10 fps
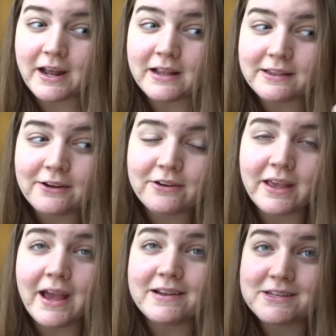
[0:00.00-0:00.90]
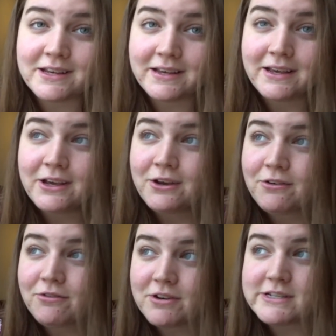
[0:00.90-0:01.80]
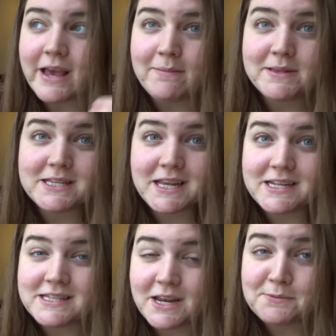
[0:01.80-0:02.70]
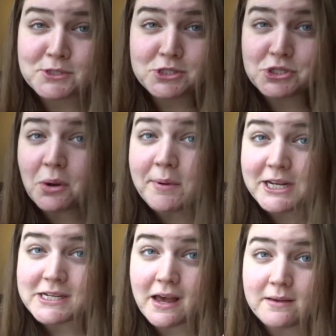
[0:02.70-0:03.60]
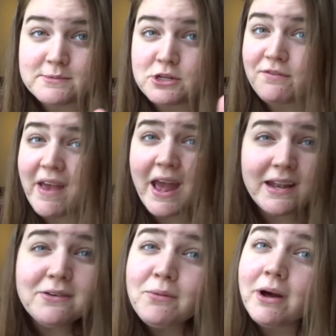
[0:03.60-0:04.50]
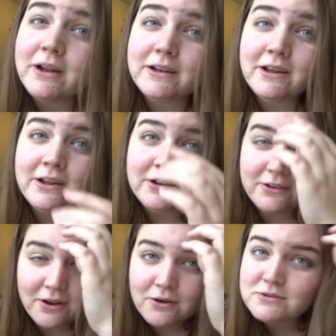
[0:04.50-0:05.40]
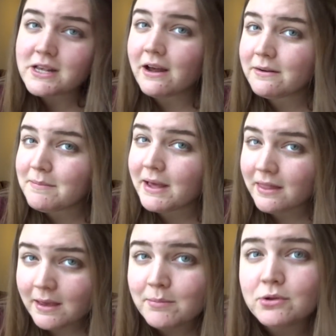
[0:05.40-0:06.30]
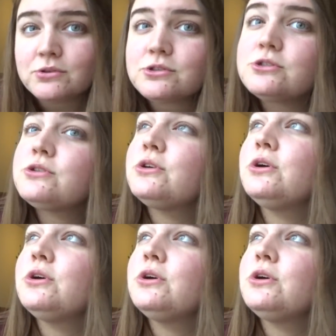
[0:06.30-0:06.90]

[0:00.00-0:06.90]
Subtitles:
I literally had to retype these kids' names so many times. So if anyone knows how to make labels